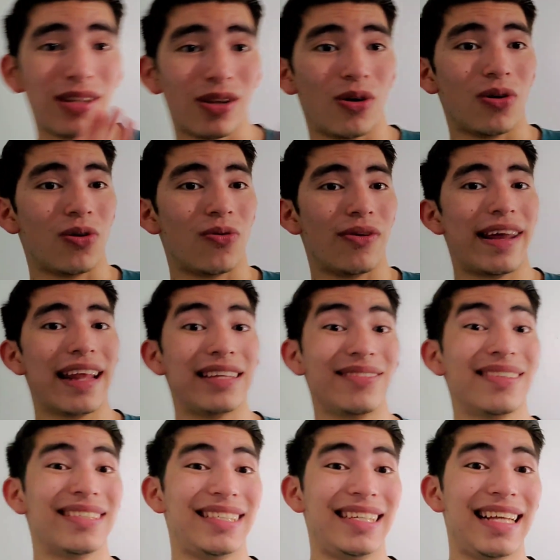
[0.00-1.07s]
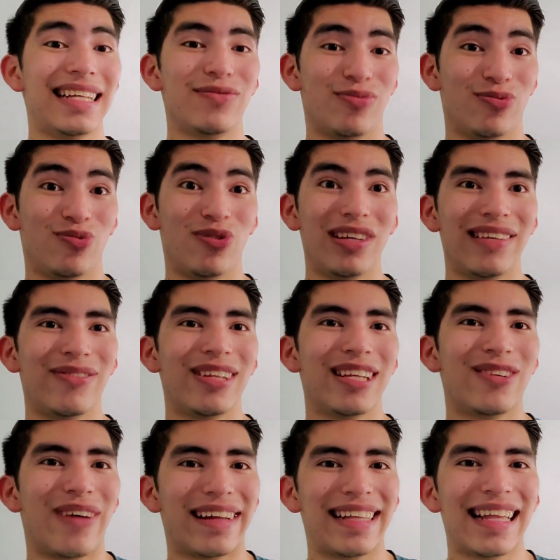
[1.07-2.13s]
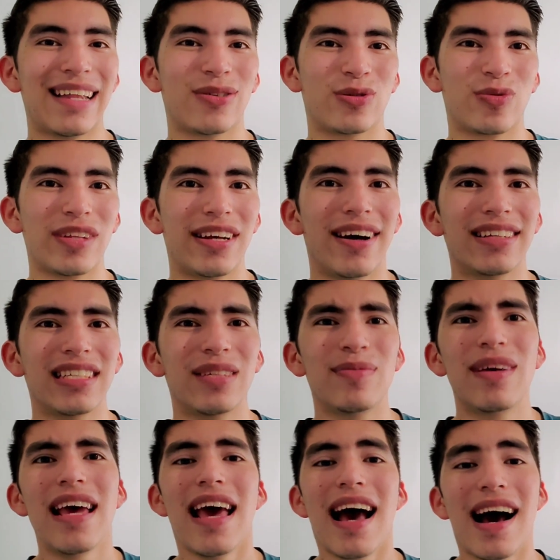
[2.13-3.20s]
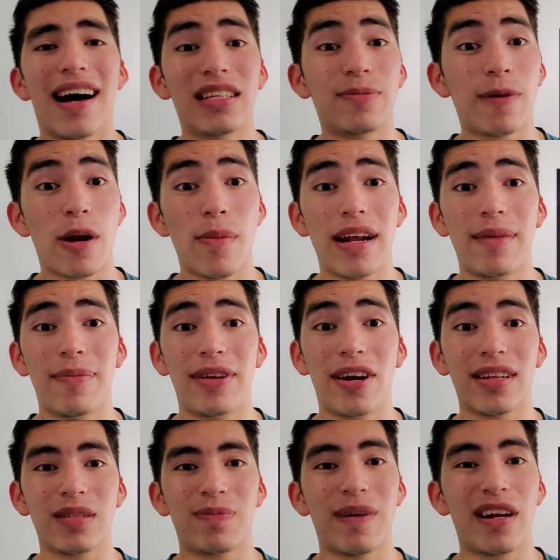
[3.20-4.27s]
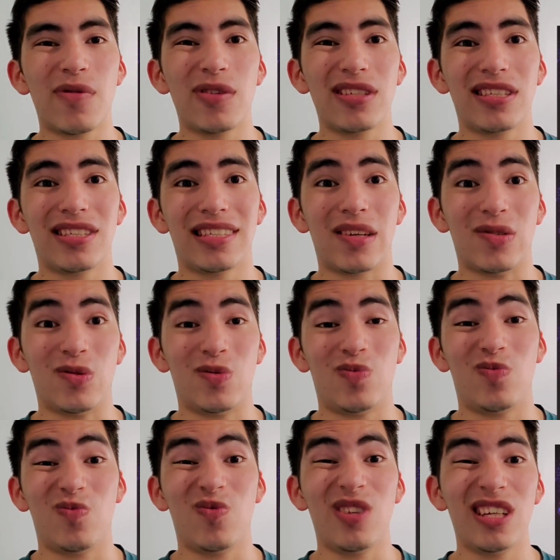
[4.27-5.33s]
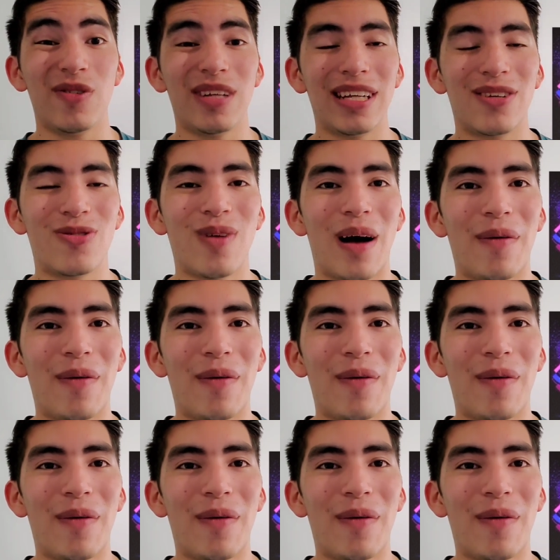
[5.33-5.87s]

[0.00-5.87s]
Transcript: the logo, and as you can see, that's really, really cool. I think that looks really awesome. Spider-Man Beyond the Spider-Verse just sounds really, really cool.